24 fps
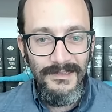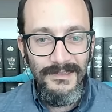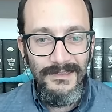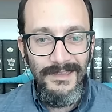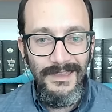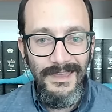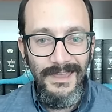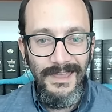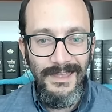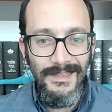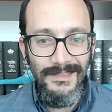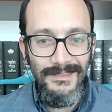
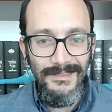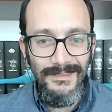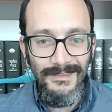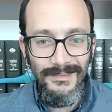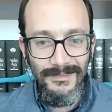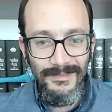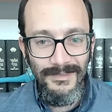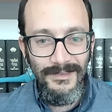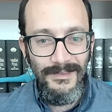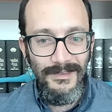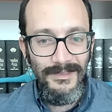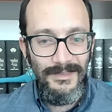and
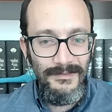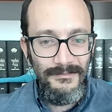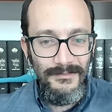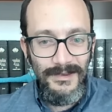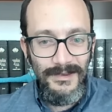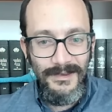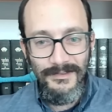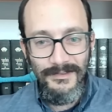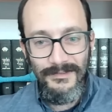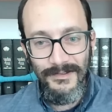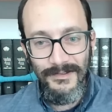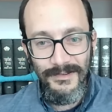the the
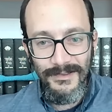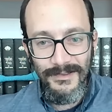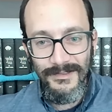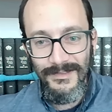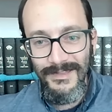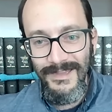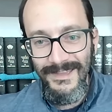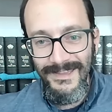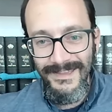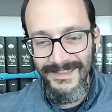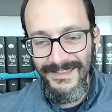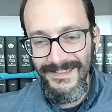money
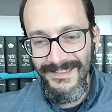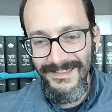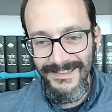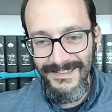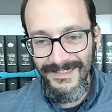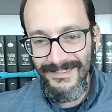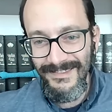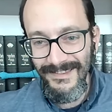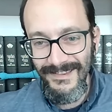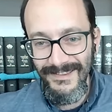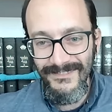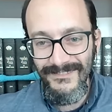
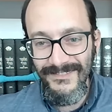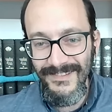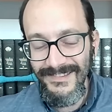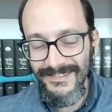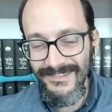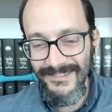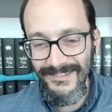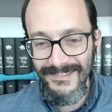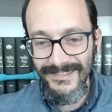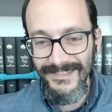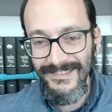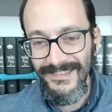circulates. Money
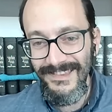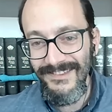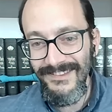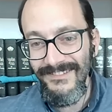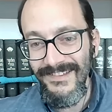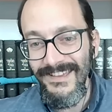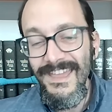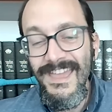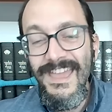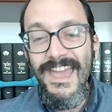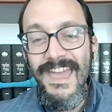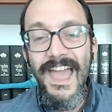circulates anyway,
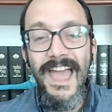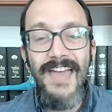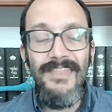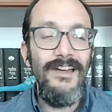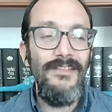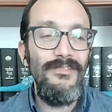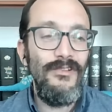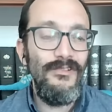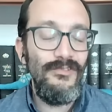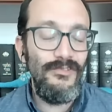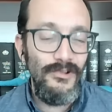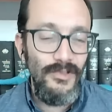and
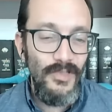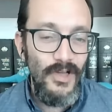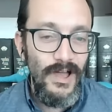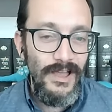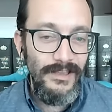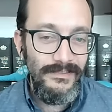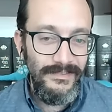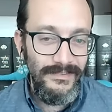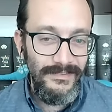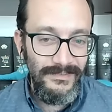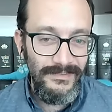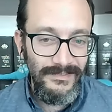that those are
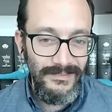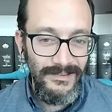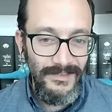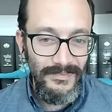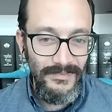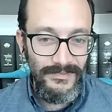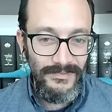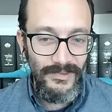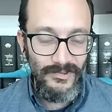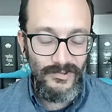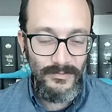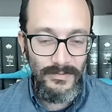losses on
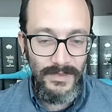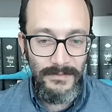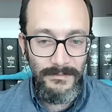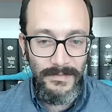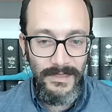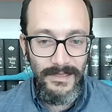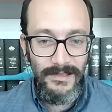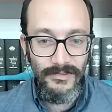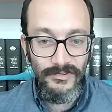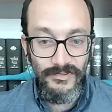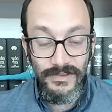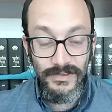the central bank
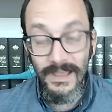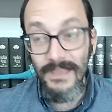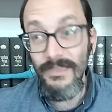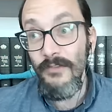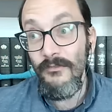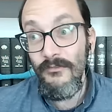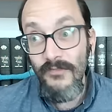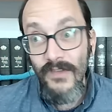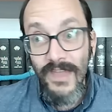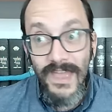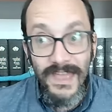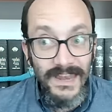balance sheet. And the
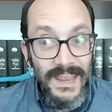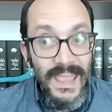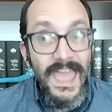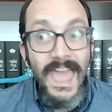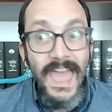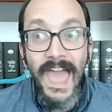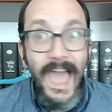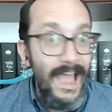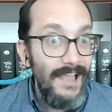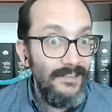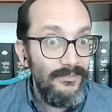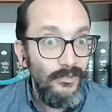Fed
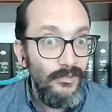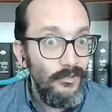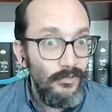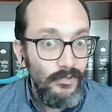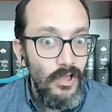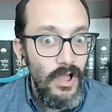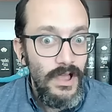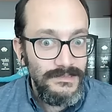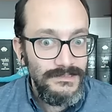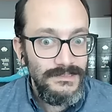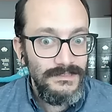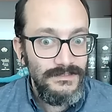has those
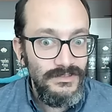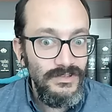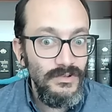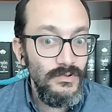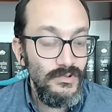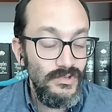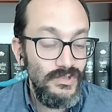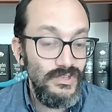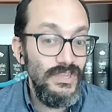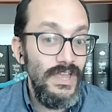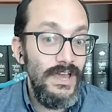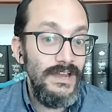losses too.
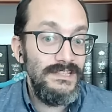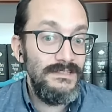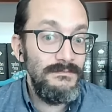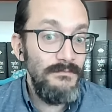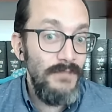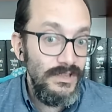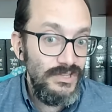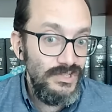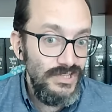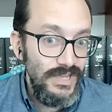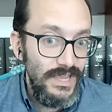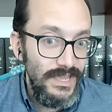It's just not as
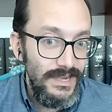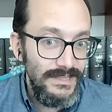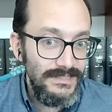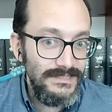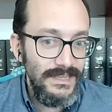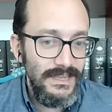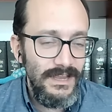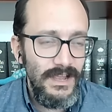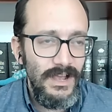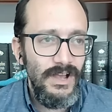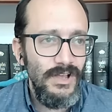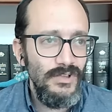much yet. It's
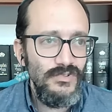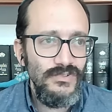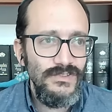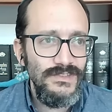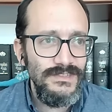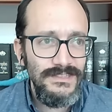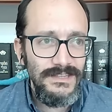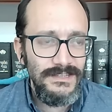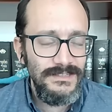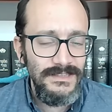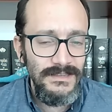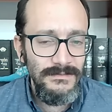like one hundred
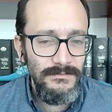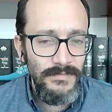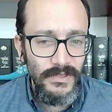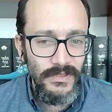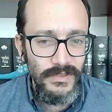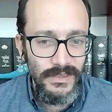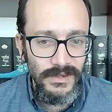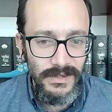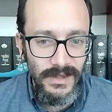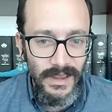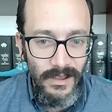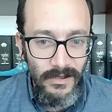sixty
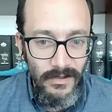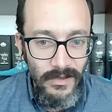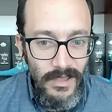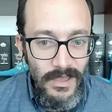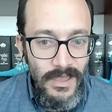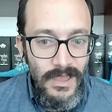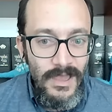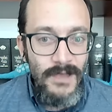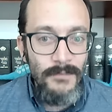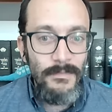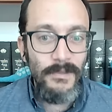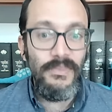billion now.
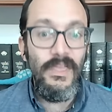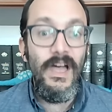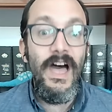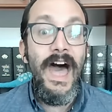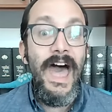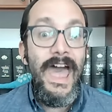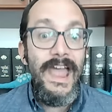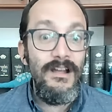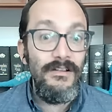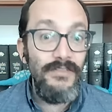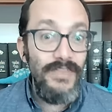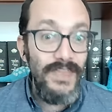But the
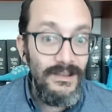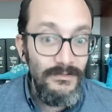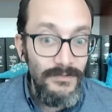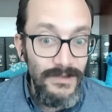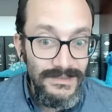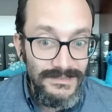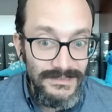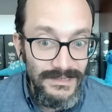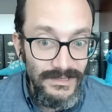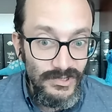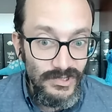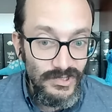higher they
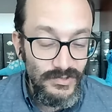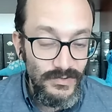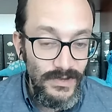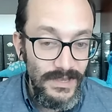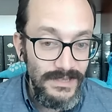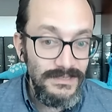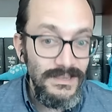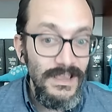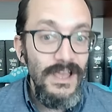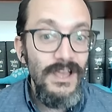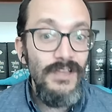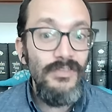raise interest
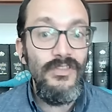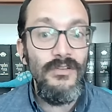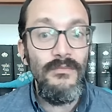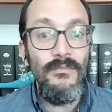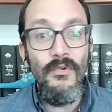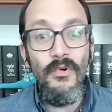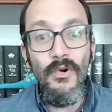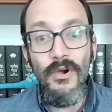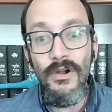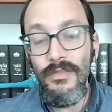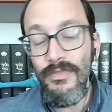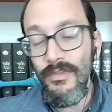rates, the
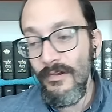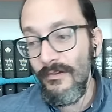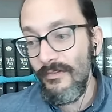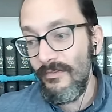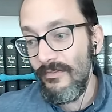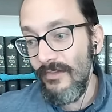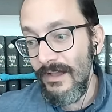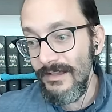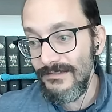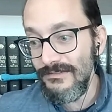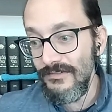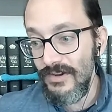more those
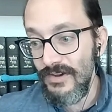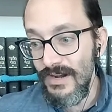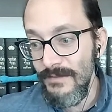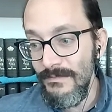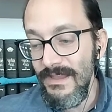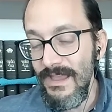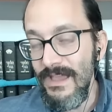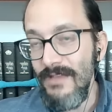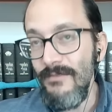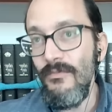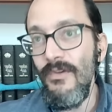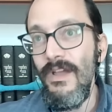losses are going to
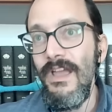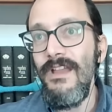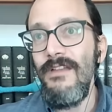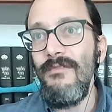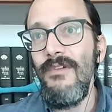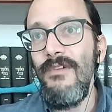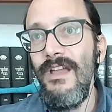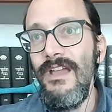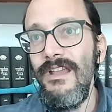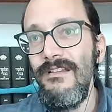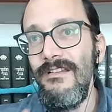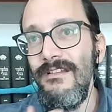be. And and
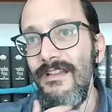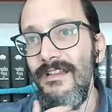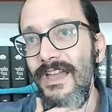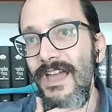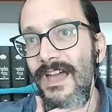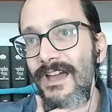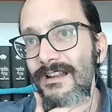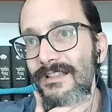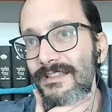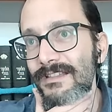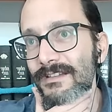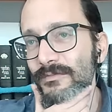and
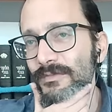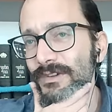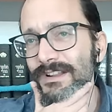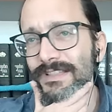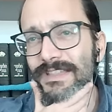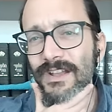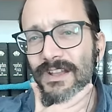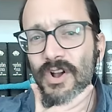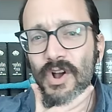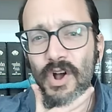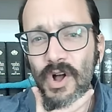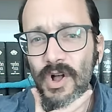how do they? What do
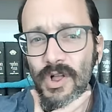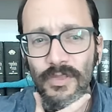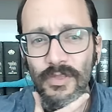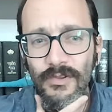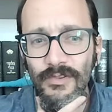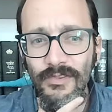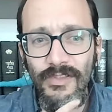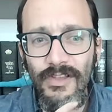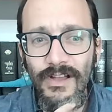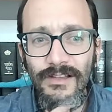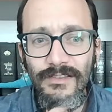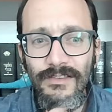they call
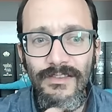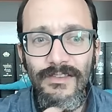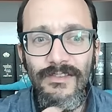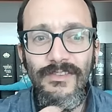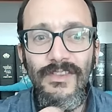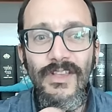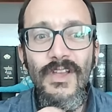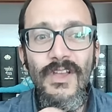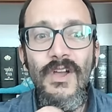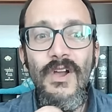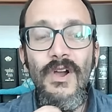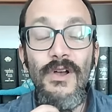those
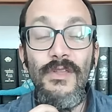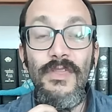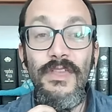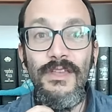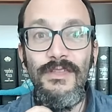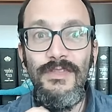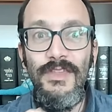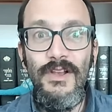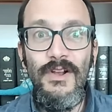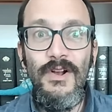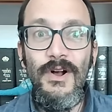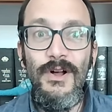losses? Or they
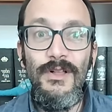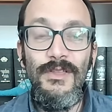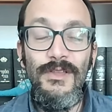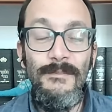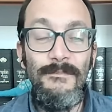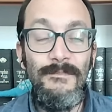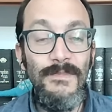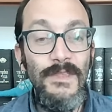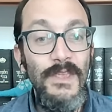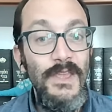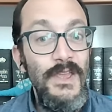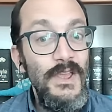they call
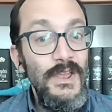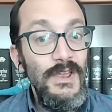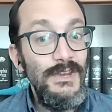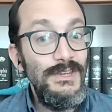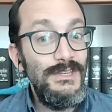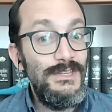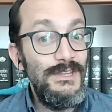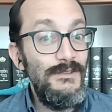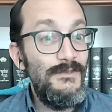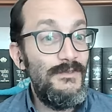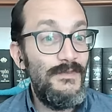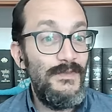them
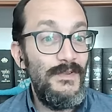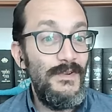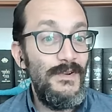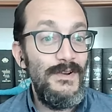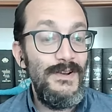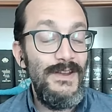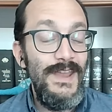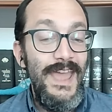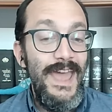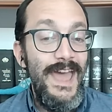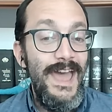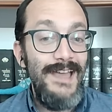
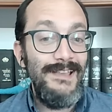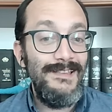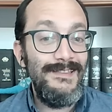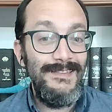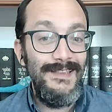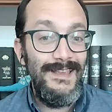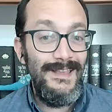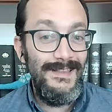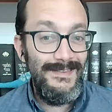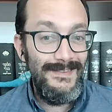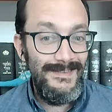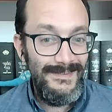deferred
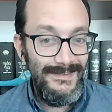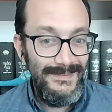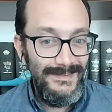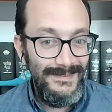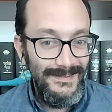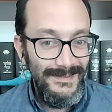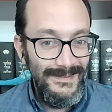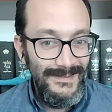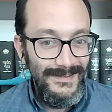assets.